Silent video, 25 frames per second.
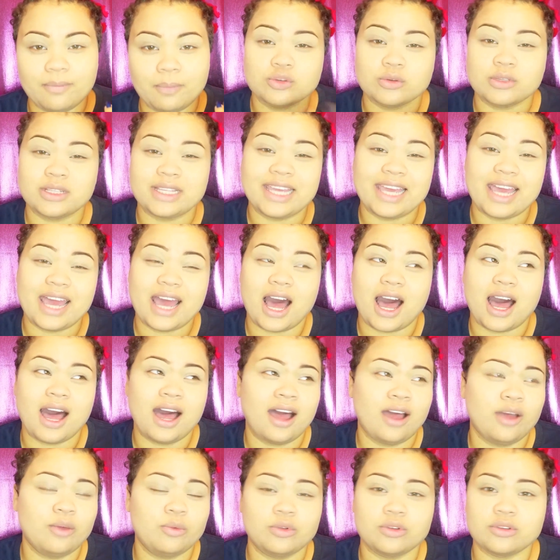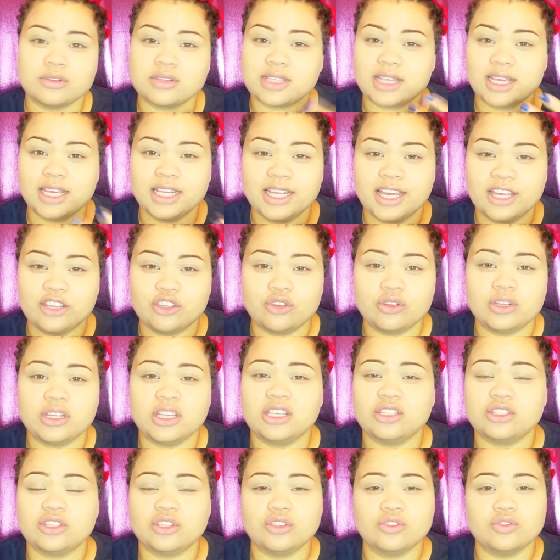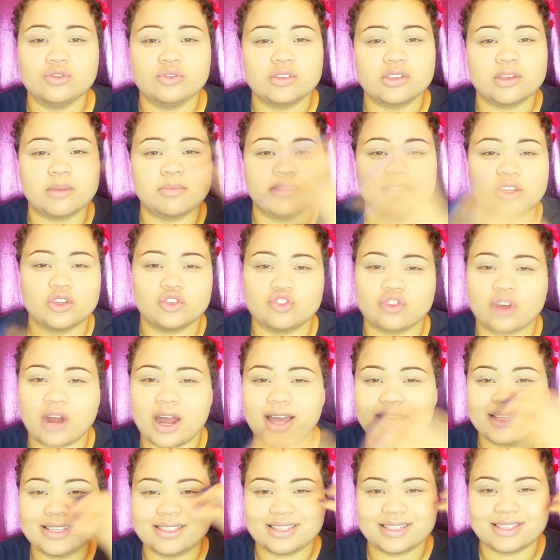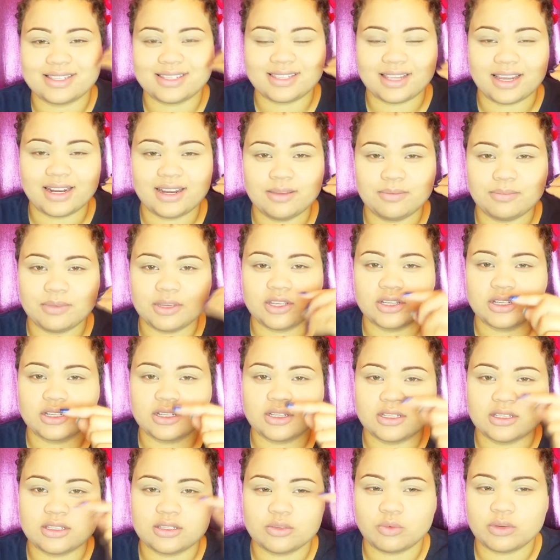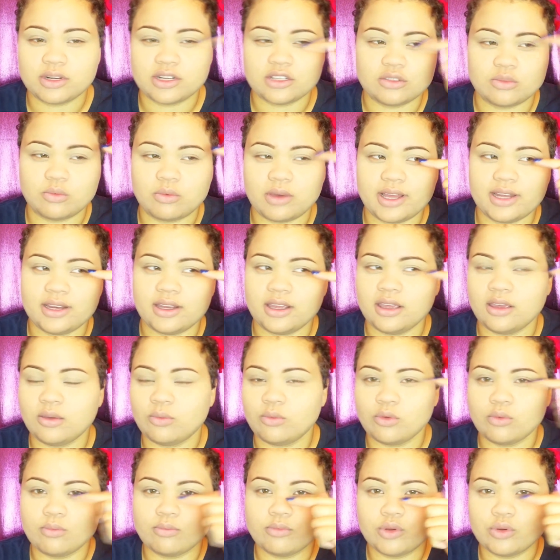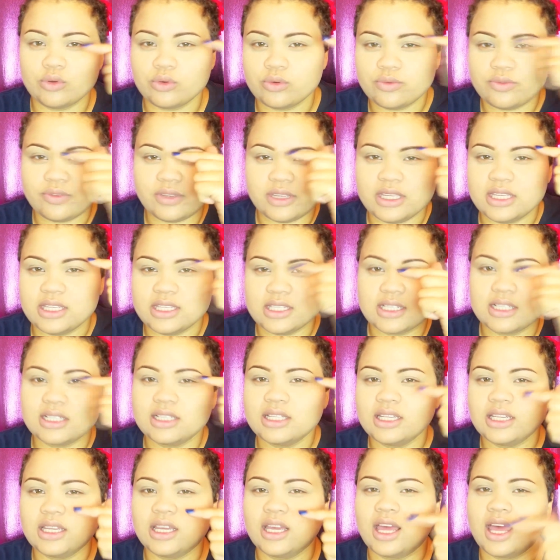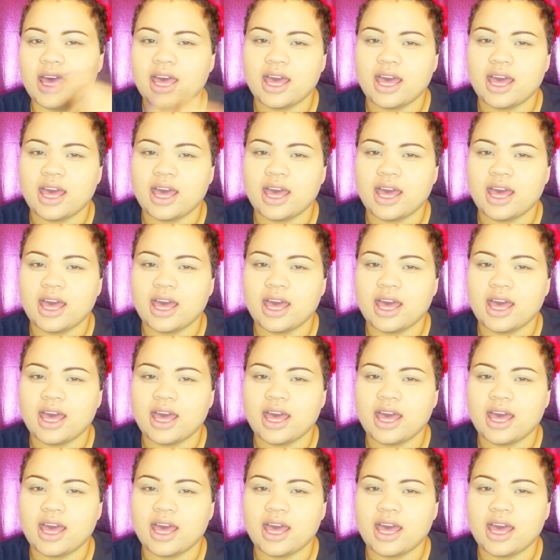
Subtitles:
usually I will say that you need to use something dry to set it, because when it's wet, it will move easily.